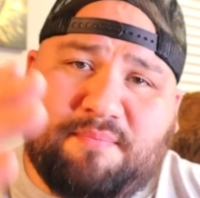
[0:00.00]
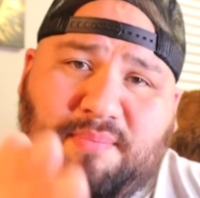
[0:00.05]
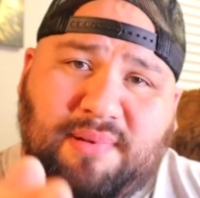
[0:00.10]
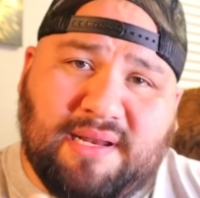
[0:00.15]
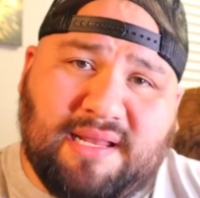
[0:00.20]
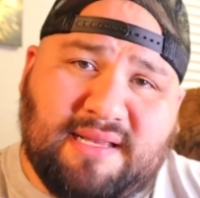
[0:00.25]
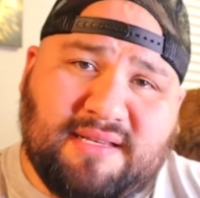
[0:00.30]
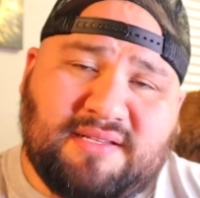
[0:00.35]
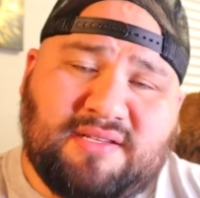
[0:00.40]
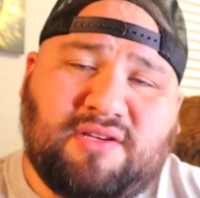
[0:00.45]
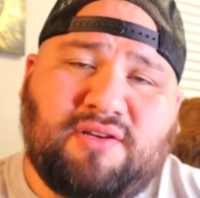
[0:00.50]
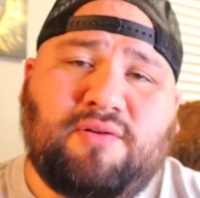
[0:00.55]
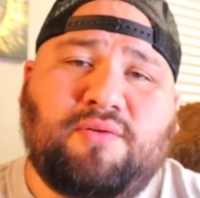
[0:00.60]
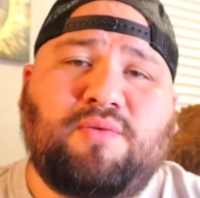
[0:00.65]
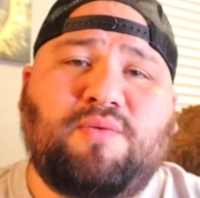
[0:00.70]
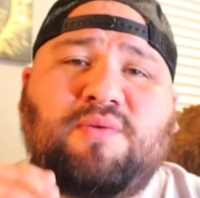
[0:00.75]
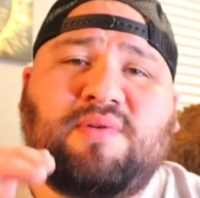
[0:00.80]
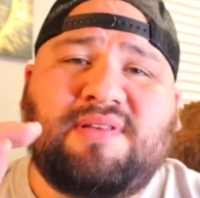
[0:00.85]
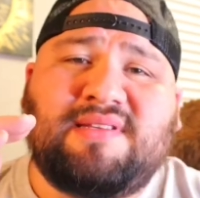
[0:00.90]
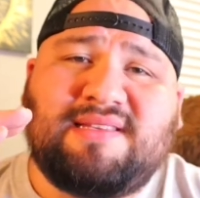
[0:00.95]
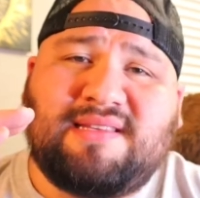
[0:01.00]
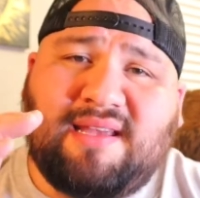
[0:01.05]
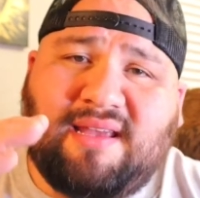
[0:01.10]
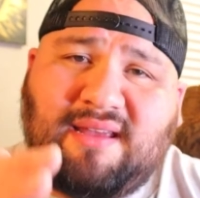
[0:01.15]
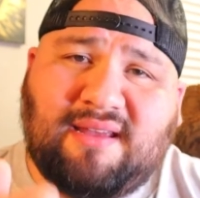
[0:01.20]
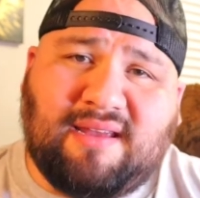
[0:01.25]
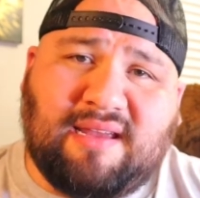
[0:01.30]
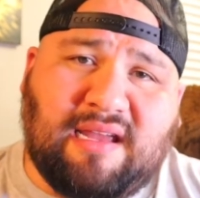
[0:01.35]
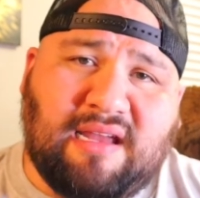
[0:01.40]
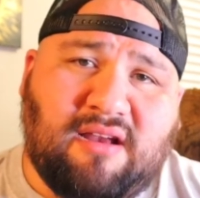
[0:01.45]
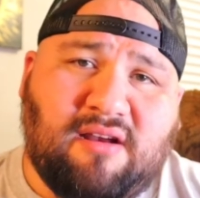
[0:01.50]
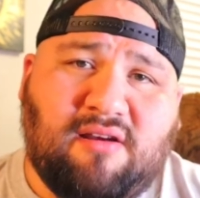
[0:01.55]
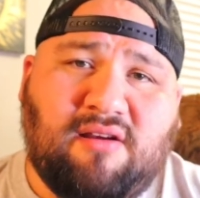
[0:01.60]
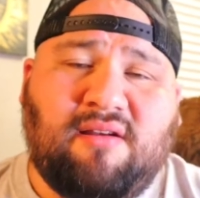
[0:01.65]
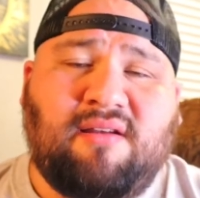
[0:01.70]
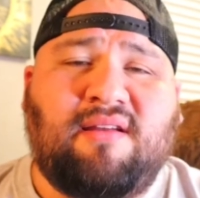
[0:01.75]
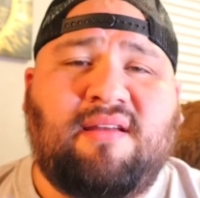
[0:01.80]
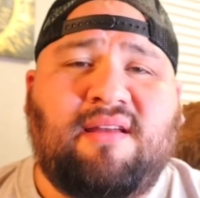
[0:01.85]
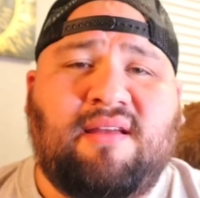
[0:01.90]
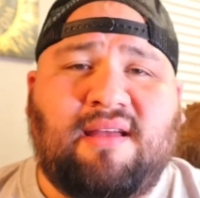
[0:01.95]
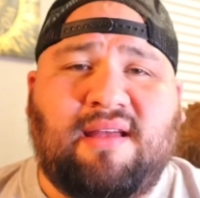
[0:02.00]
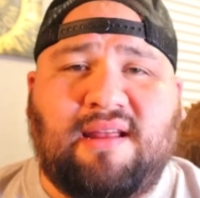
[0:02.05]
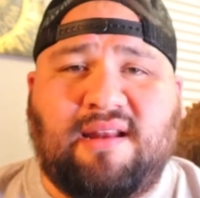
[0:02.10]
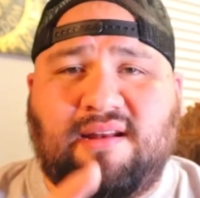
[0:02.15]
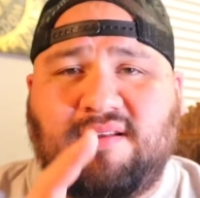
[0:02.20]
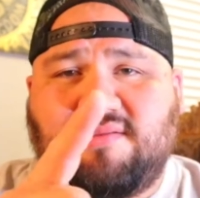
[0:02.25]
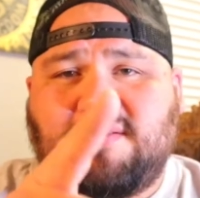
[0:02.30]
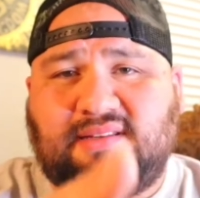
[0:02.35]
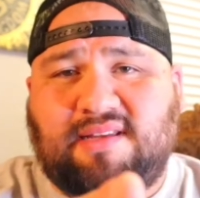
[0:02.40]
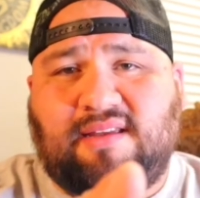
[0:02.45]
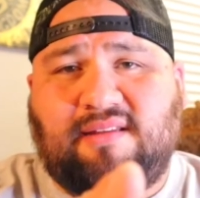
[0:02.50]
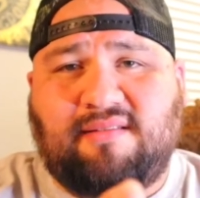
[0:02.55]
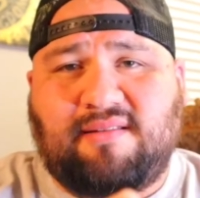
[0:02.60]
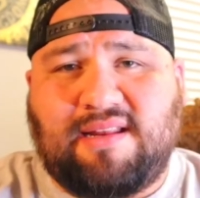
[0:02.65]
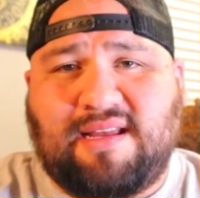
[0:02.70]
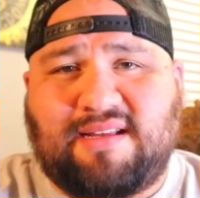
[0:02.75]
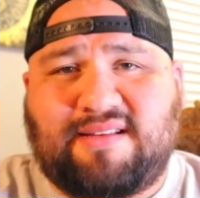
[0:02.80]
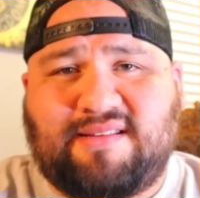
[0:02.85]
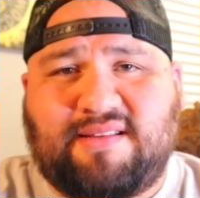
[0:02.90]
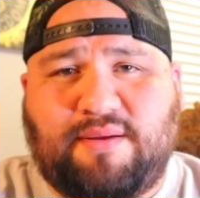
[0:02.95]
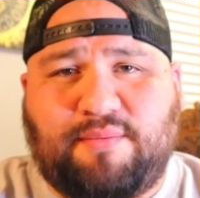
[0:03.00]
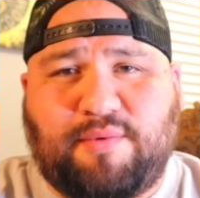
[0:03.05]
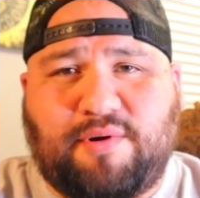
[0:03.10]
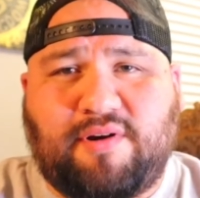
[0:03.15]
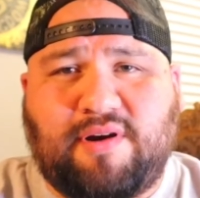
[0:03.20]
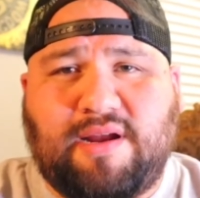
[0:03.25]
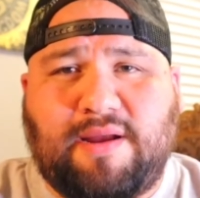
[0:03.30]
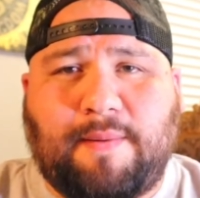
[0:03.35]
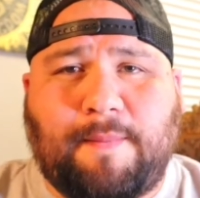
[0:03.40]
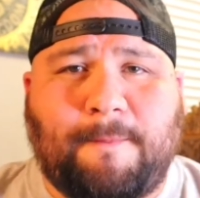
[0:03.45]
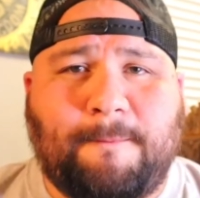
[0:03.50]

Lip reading: bless you. Take care, and I'll see you next time, all right?